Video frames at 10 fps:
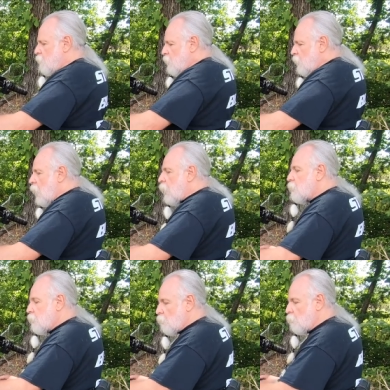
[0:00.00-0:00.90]
that I
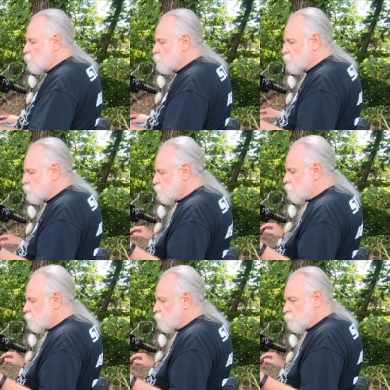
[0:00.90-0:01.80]
use
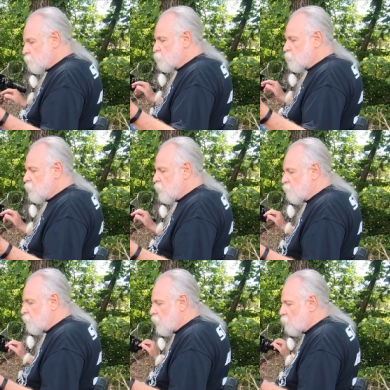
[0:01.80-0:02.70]
just in
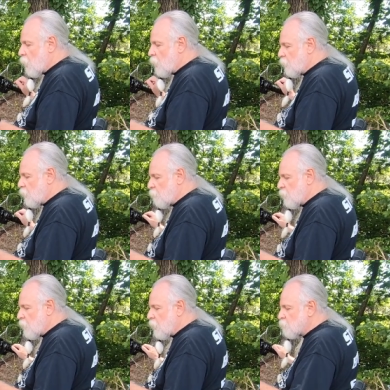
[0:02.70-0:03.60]
everyday riding. I
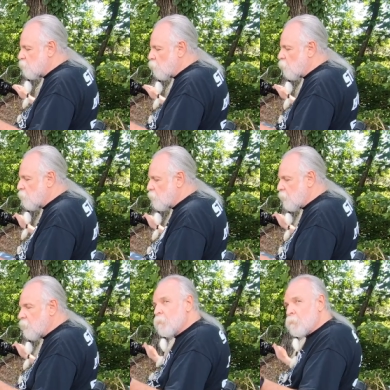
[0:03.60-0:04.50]
mean, that's
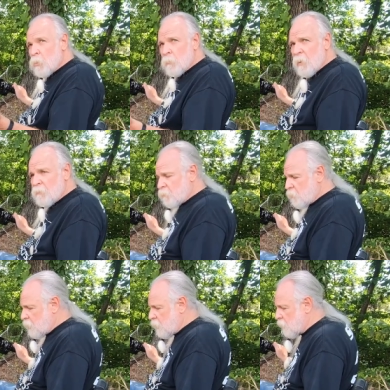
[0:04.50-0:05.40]
normally where my
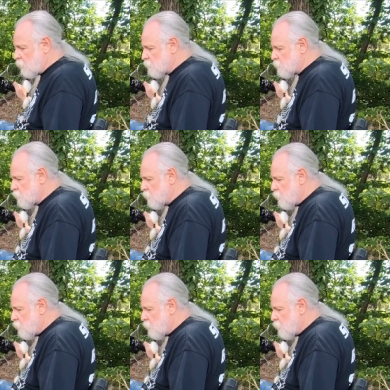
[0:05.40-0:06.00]
foot is.